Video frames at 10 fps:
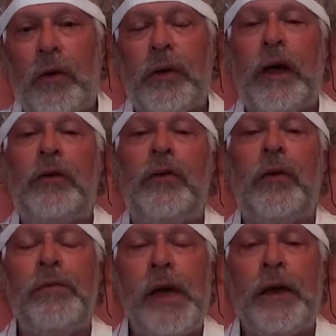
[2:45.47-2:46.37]
go down
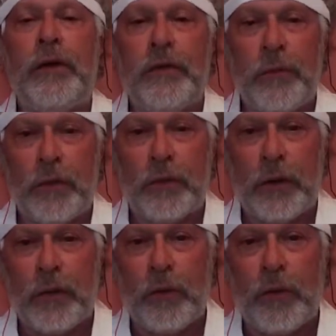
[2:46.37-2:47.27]
to a maintenance mode.
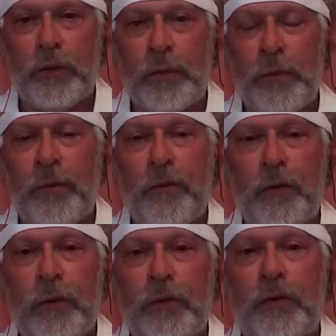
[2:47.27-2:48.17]
In other words, people
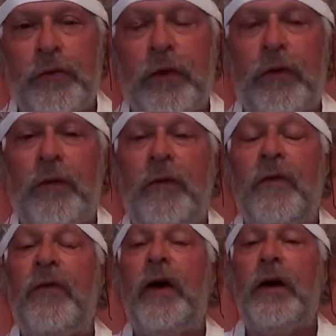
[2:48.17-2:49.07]
feel results
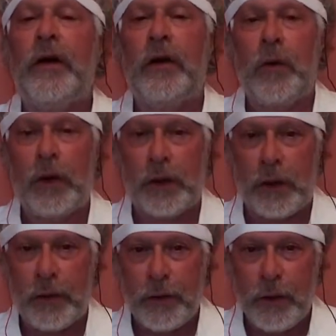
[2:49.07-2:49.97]
very quickly.